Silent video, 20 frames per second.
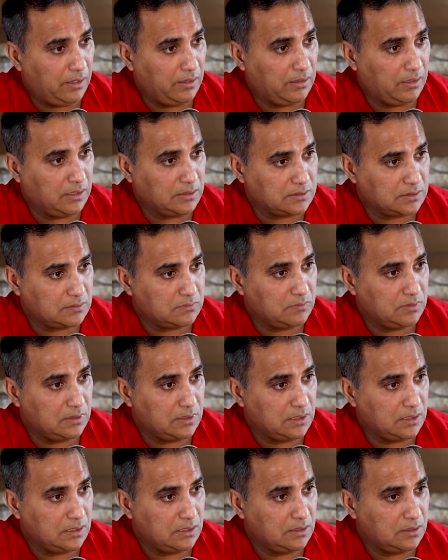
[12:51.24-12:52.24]
And that's
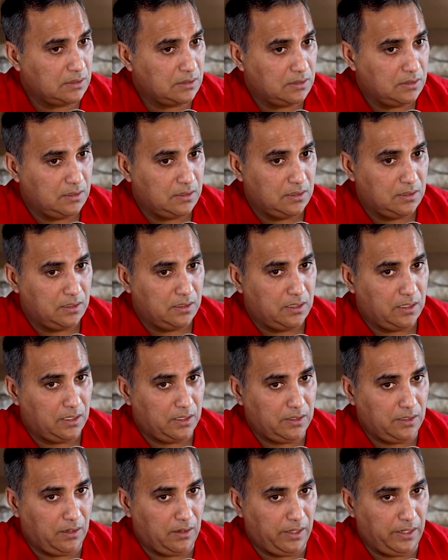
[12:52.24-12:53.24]
really,
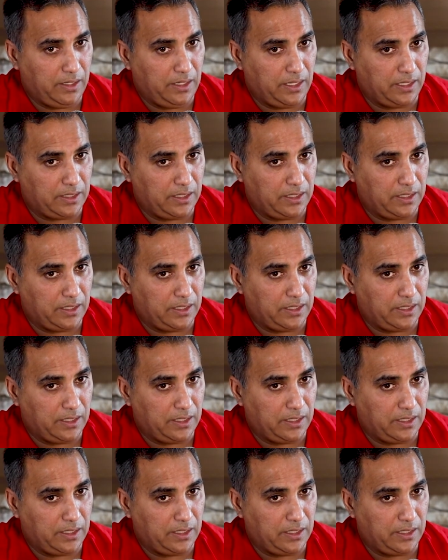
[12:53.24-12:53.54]
you know, and